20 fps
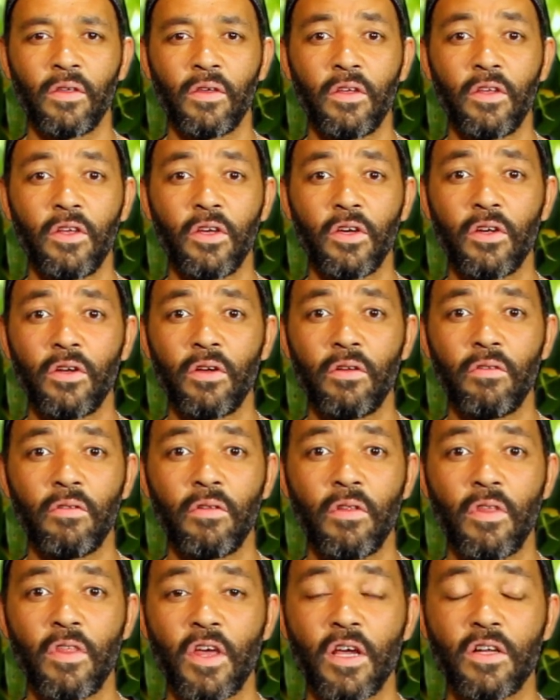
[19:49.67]
You could
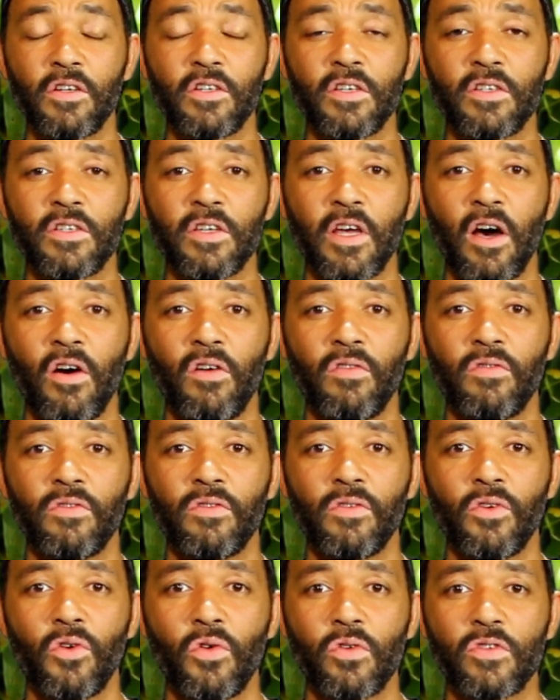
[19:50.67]
think to yourself
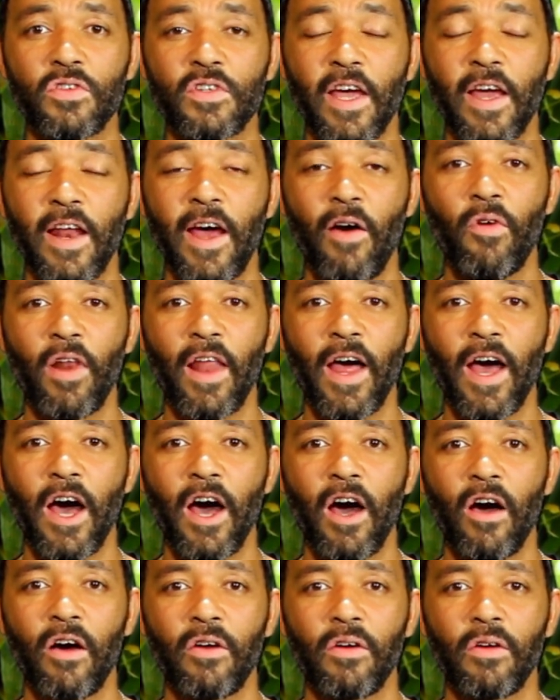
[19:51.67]
or say it out
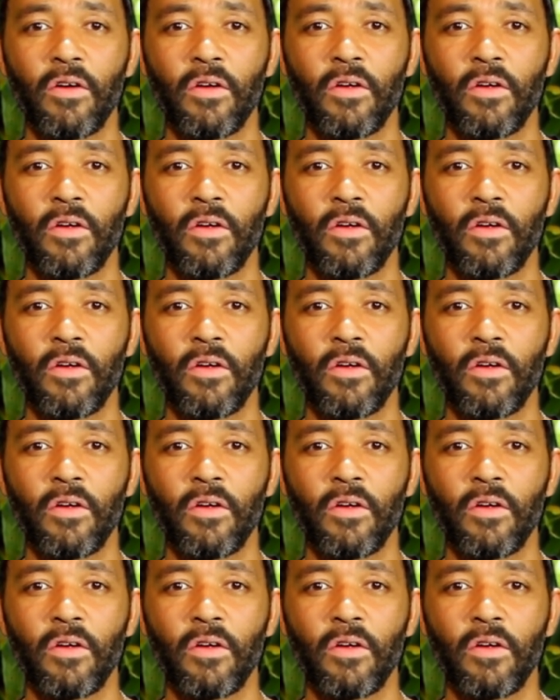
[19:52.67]
loud,